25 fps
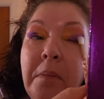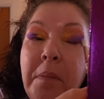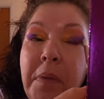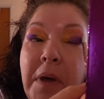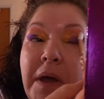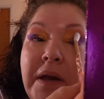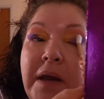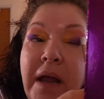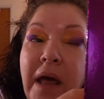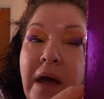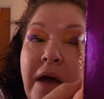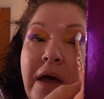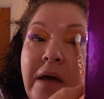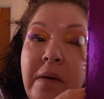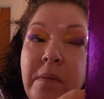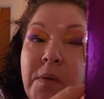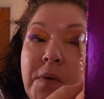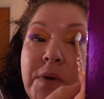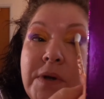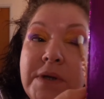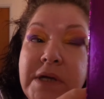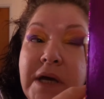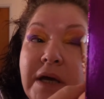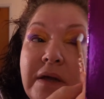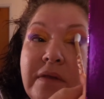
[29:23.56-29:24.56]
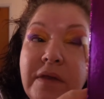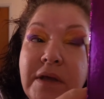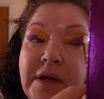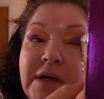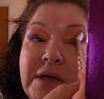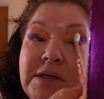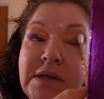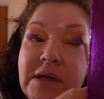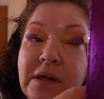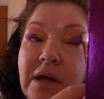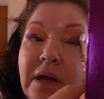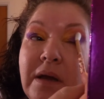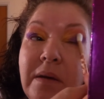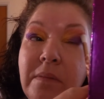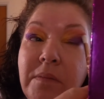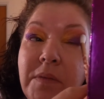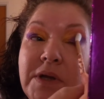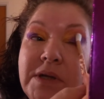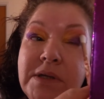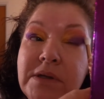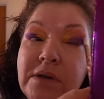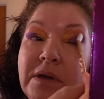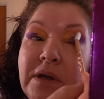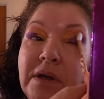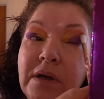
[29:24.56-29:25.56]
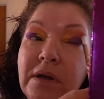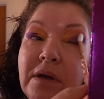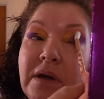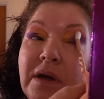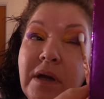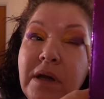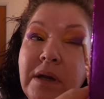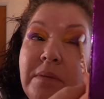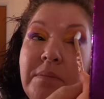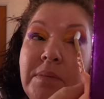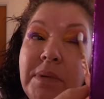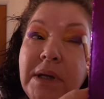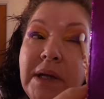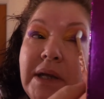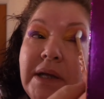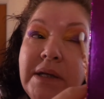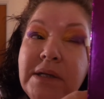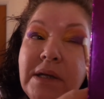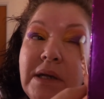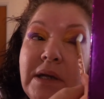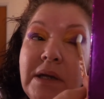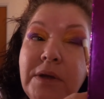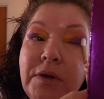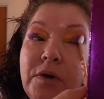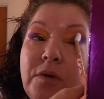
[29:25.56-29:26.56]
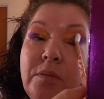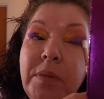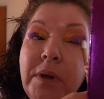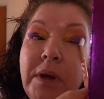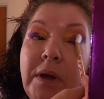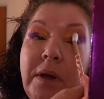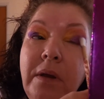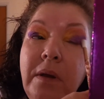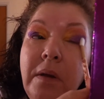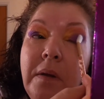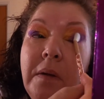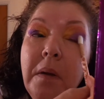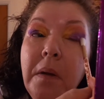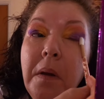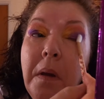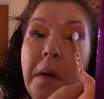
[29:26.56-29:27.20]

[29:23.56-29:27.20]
but now I'm going to take this and I am just going to kind of blend a little bit.